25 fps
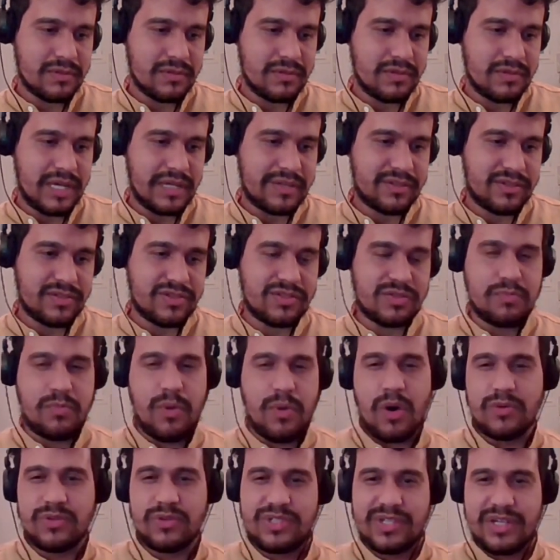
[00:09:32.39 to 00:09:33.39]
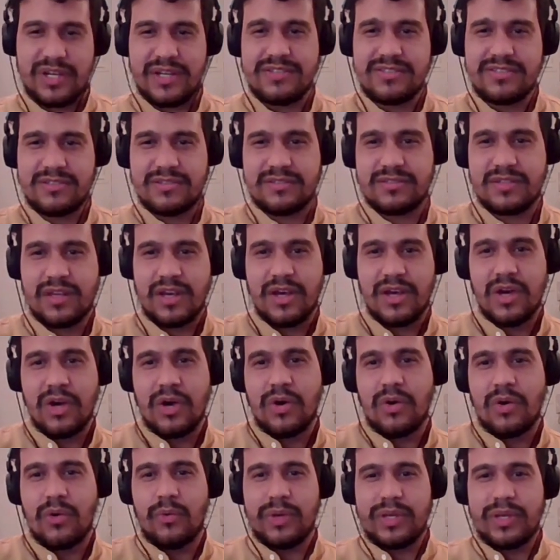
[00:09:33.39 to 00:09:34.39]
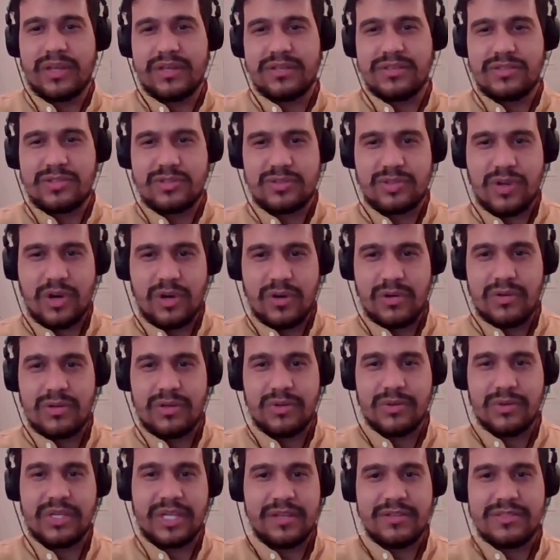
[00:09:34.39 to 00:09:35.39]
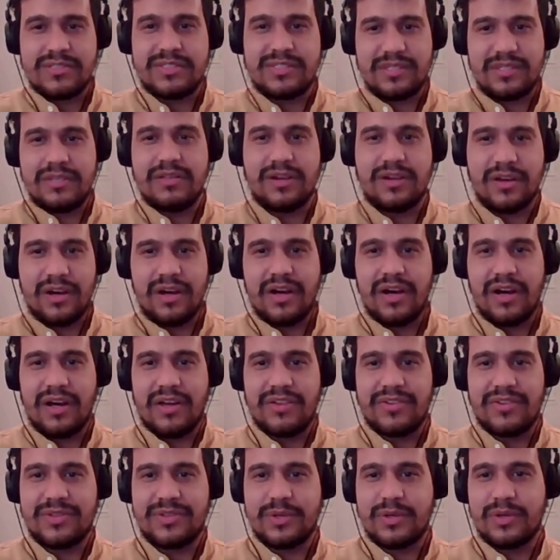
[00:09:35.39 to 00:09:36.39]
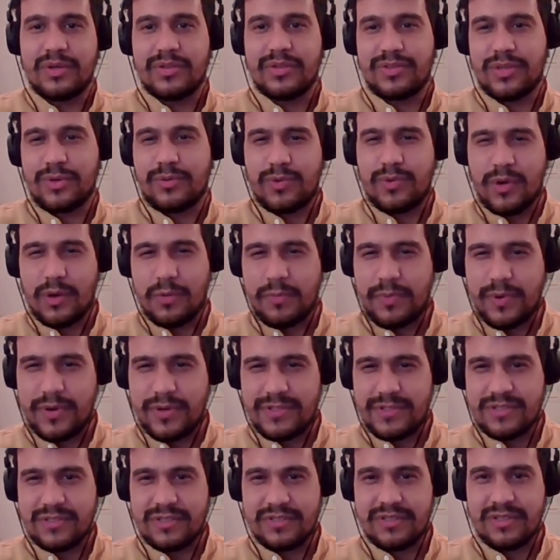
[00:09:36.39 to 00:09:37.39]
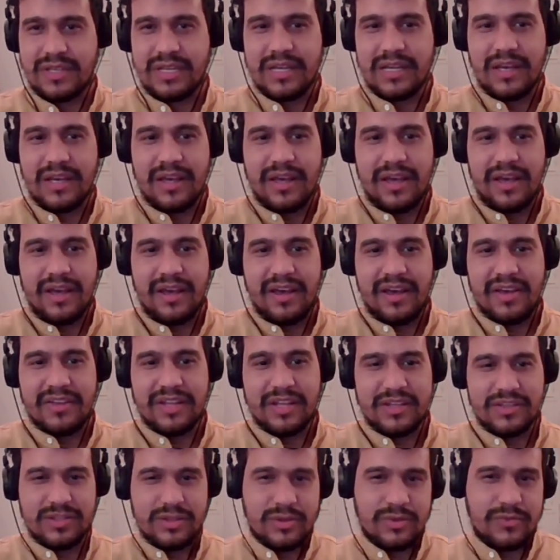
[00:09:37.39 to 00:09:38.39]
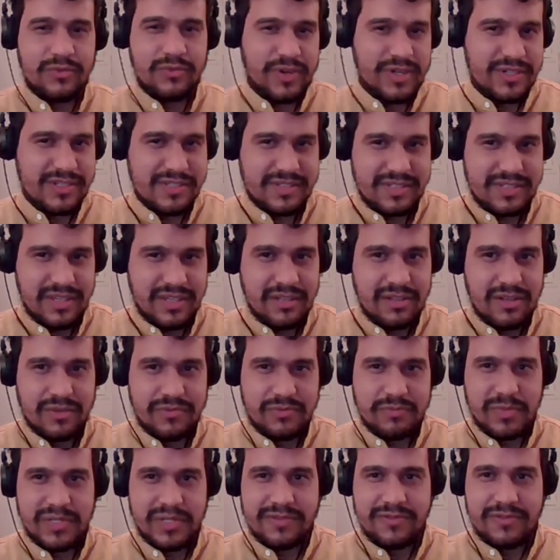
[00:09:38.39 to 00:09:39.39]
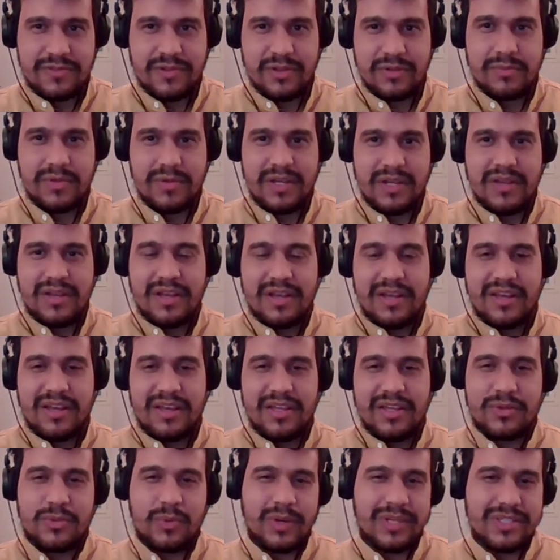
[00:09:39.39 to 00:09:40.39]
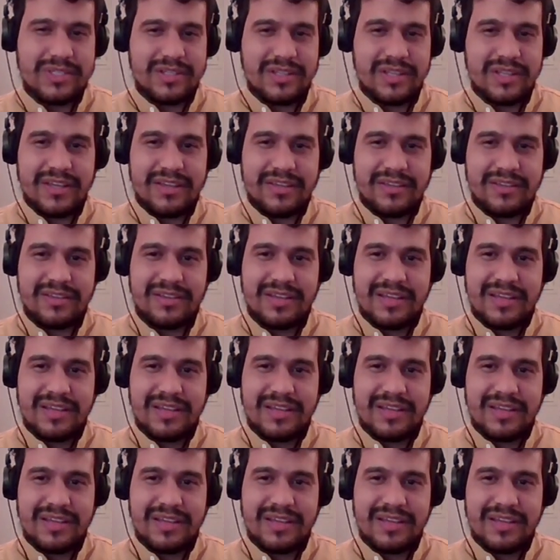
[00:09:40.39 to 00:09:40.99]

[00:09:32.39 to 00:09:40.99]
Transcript: like the small jests, we can saw we can see the the real person and the first scene of my film, it was like,